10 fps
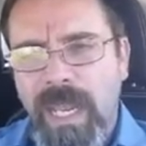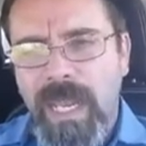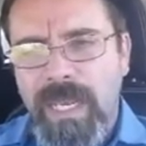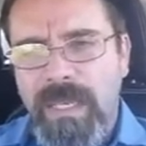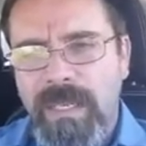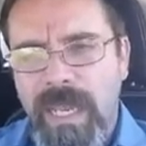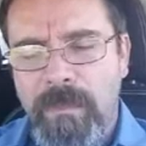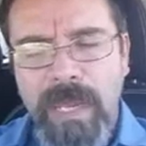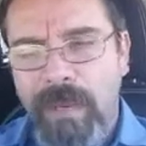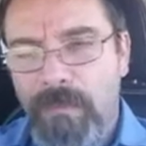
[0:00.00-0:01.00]
And
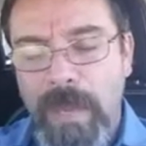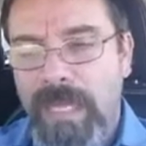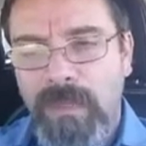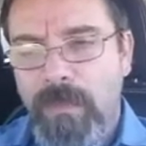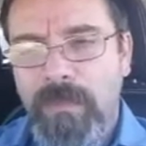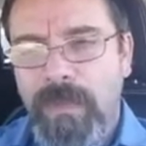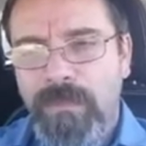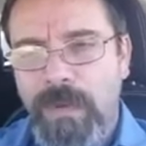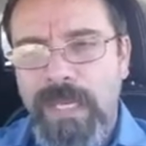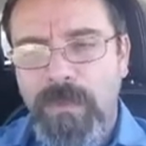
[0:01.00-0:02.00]
in
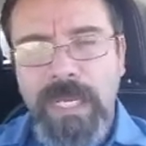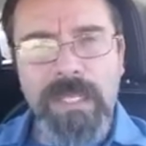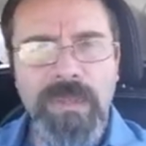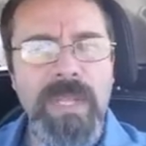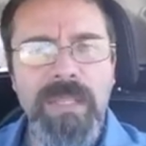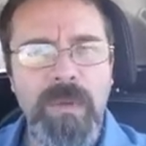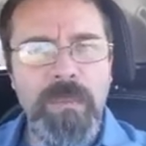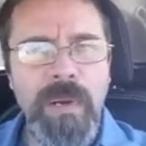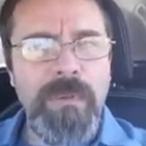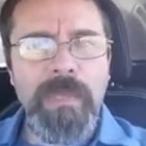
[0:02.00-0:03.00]
fact, when I do that,
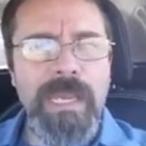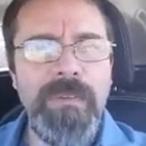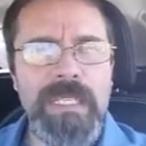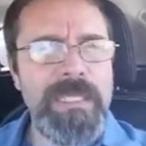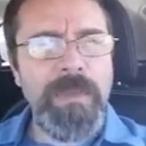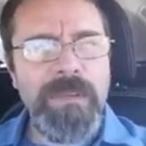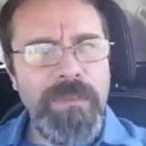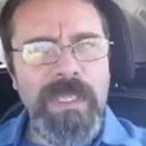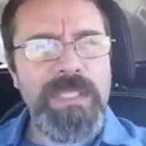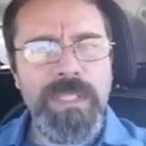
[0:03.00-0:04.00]
there'll probably be evidence I'm going to
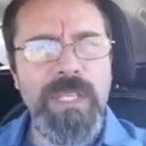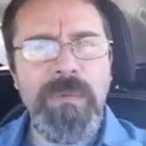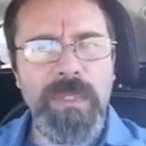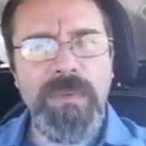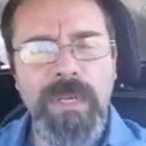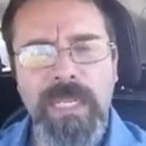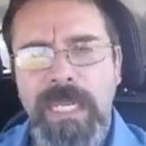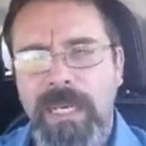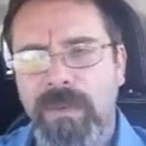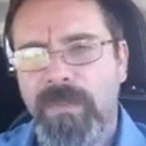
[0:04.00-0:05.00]
forget to share with you right
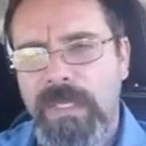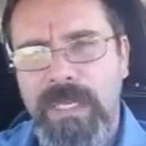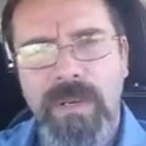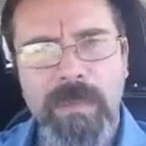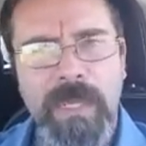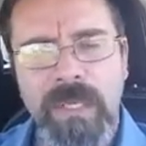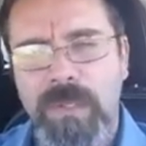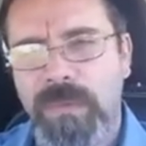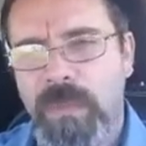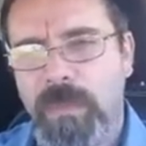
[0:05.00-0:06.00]
now because I don't have my
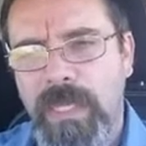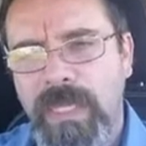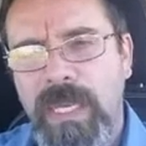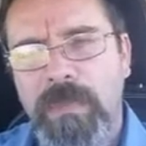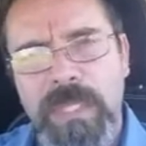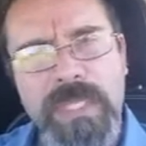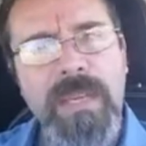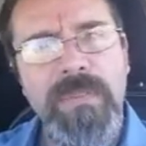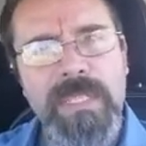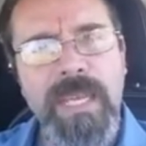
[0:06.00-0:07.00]
notes with me. But
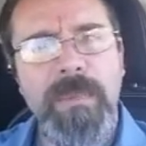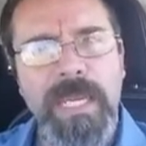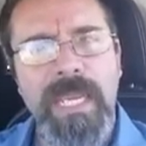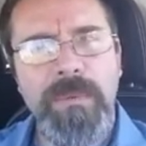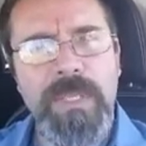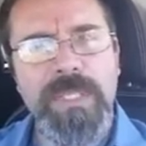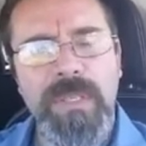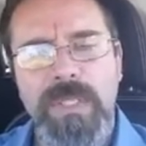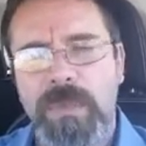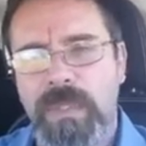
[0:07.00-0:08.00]
just off the top of my head, I want to
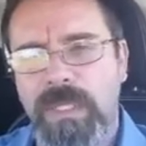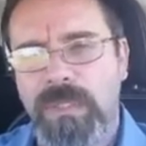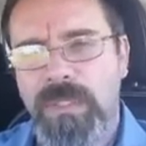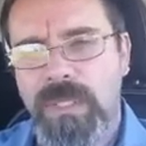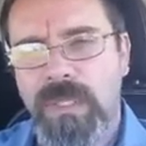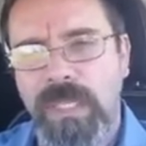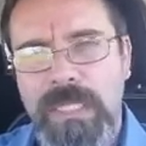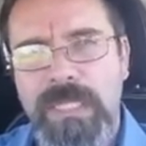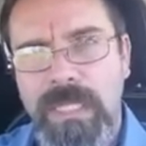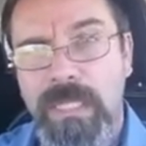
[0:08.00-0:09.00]
share this with you just so you
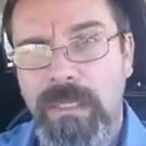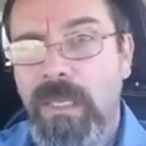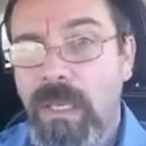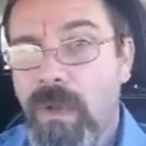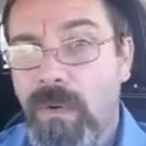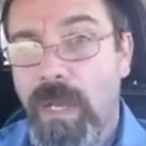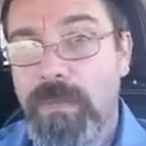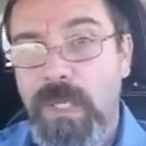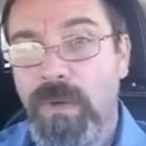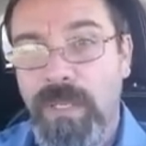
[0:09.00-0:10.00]
can see why
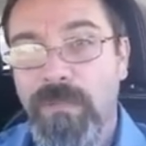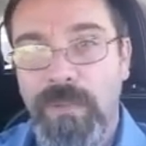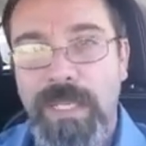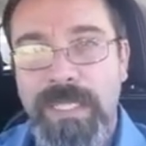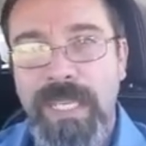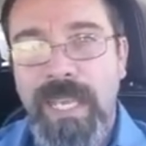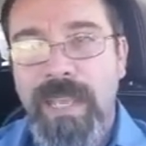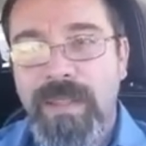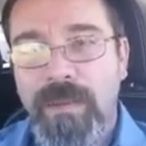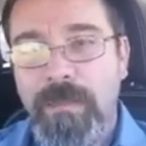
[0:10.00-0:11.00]
I'm so convinced
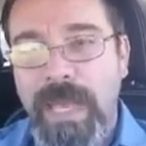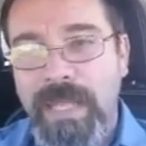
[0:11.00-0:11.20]
that